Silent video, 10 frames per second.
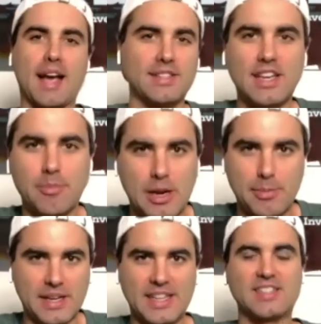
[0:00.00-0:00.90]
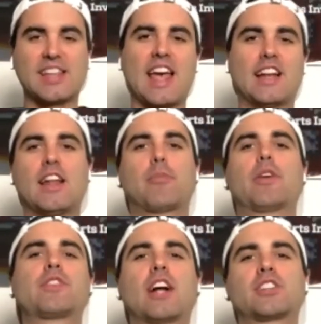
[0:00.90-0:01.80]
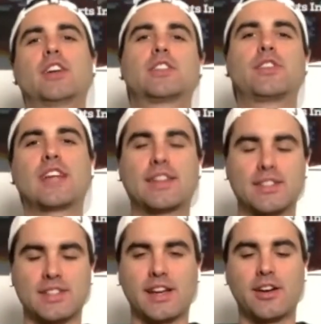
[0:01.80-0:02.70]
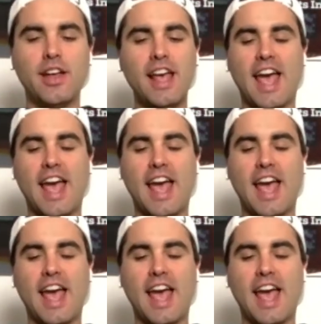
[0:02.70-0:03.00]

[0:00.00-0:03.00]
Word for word: because he could put up an insane number of touchdowns if he's got the skill.